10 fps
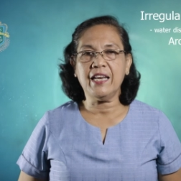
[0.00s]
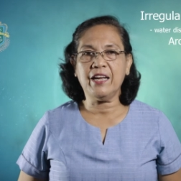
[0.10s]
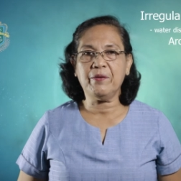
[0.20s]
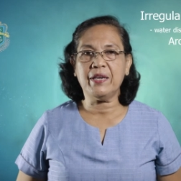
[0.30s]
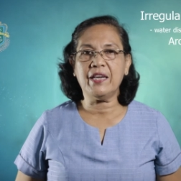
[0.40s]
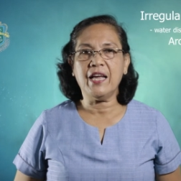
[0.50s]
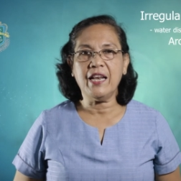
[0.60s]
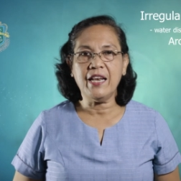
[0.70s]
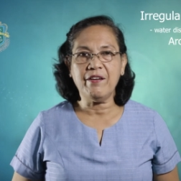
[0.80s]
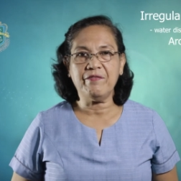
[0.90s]
liquid
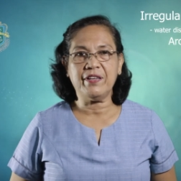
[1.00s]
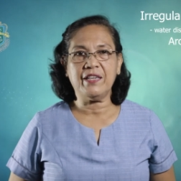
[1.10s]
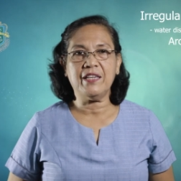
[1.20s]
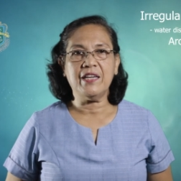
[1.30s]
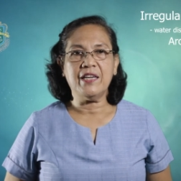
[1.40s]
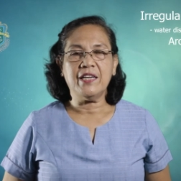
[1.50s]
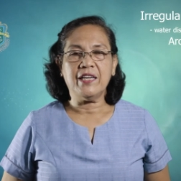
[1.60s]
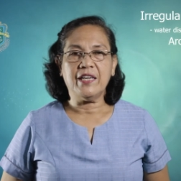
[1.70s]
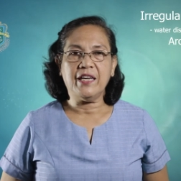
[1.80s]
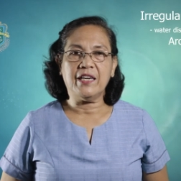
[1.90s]
level
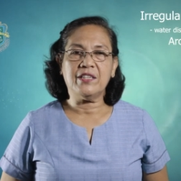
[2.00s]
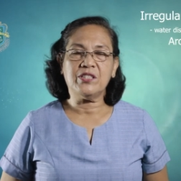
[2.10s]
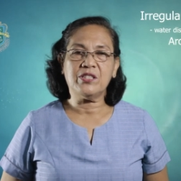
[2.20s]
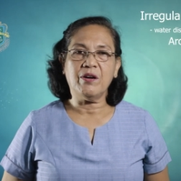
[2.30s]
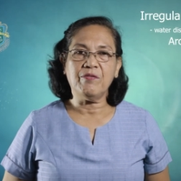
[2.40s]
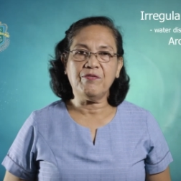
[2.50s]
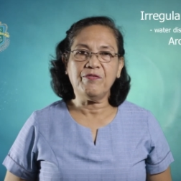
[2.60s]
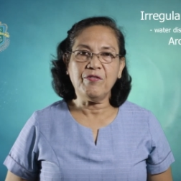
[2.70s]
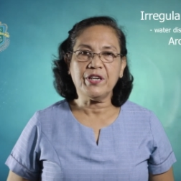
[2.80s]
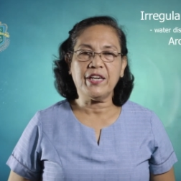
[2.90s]
is
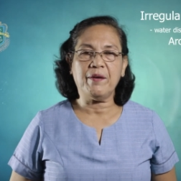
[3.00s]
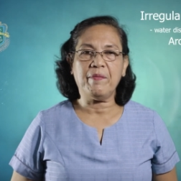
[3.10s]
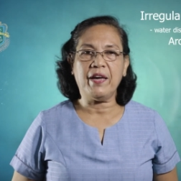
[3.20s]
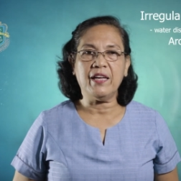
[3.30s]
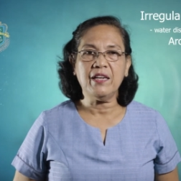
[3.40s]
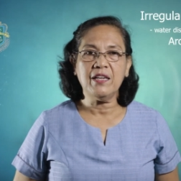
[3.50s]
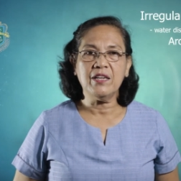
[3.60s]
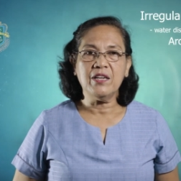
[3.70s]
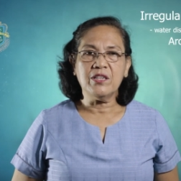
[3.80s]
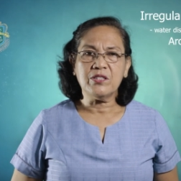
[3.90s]
40 ml.
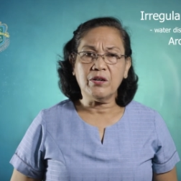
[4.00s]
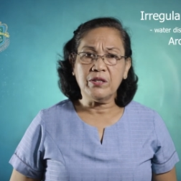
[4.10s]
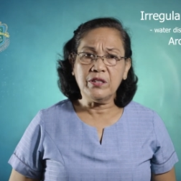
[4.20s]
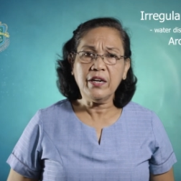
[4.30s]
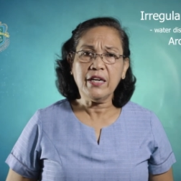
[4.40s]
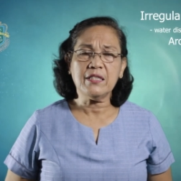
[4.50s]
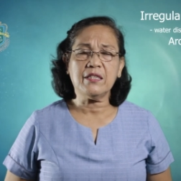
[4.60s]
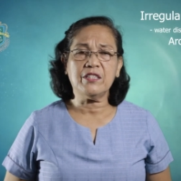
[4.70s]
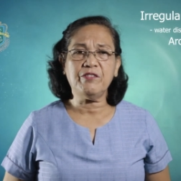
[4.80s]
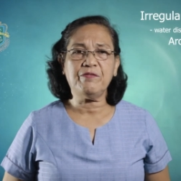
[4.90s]
So there is
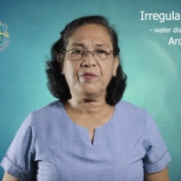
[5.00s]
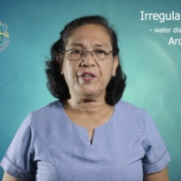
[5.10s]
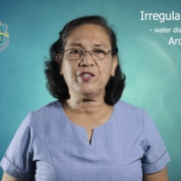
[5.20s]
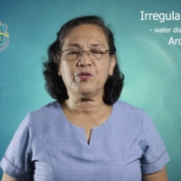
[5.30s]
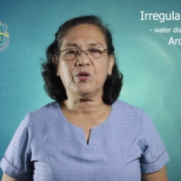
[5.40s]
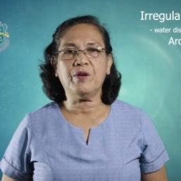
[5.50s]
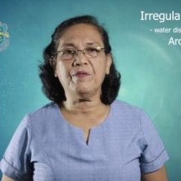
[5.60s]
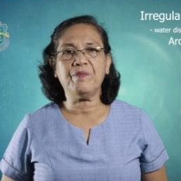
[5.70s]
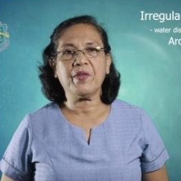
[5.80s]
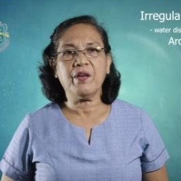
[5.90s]
a difference
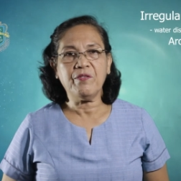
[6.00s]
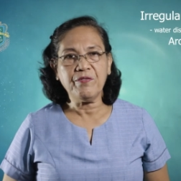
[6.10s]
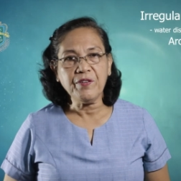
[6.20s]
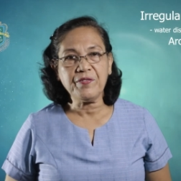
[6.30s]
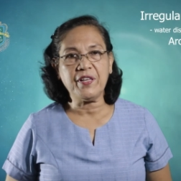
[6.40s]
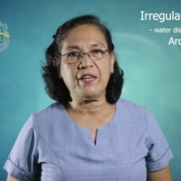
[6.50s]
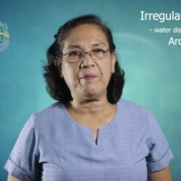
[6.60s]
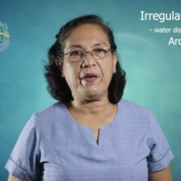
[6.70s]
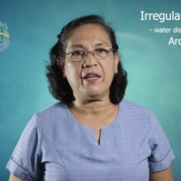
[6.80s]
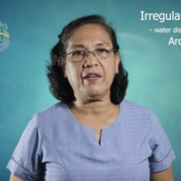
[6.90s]
of 15
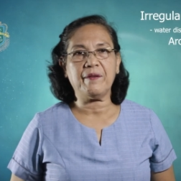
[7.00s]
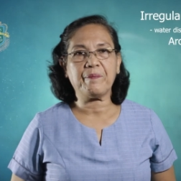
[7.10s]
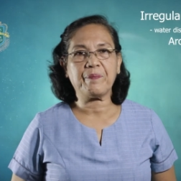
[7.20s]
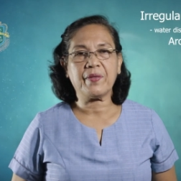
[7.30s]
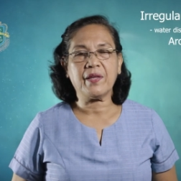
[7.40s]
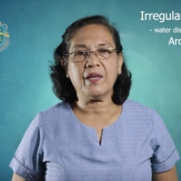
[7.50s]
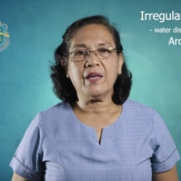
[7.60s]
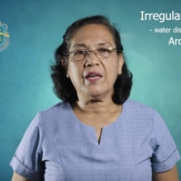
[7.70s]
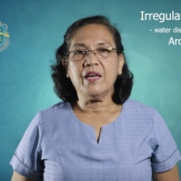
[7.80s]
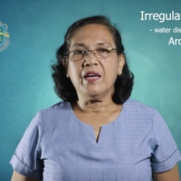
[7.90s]
ml.
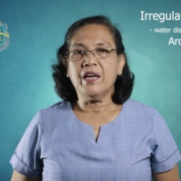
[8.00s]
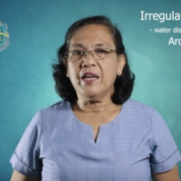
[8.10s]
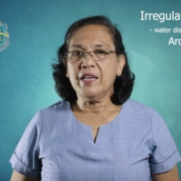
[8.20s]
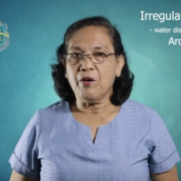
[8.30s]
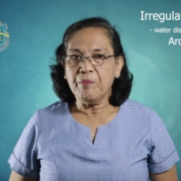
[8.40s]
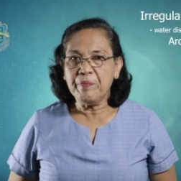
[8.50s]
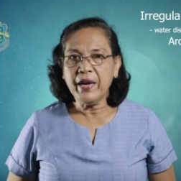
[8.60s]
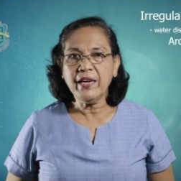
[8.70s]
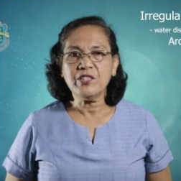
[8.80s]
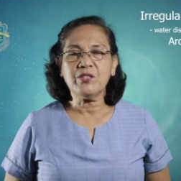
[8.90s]
Now,
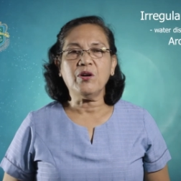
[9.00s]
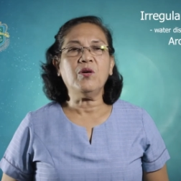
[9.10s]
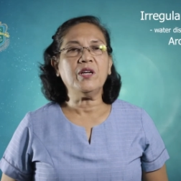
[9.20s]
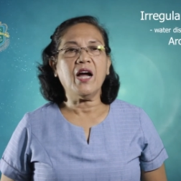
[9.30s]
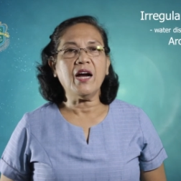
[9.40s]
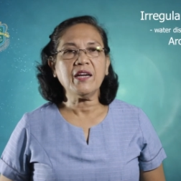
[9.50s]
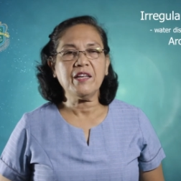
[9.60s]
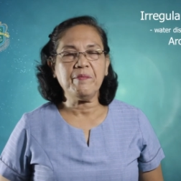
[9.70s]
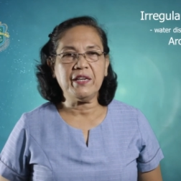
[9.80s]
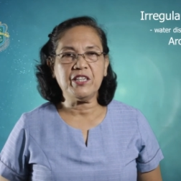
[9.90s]
based on
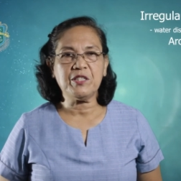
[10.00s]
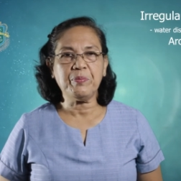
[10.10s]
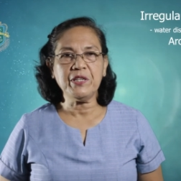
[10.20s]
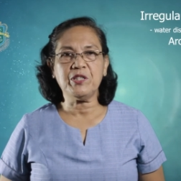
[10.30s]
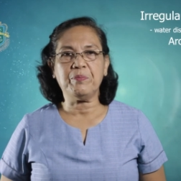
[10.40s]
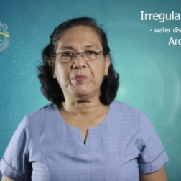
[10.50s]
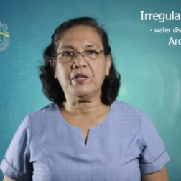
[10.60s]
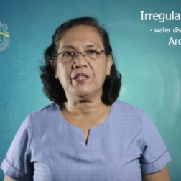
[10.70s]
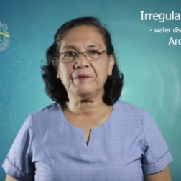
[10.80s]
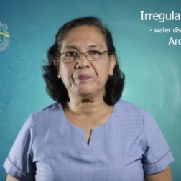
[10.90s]
Archimedes'
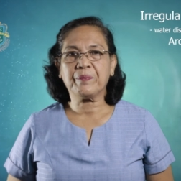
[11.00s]
principle,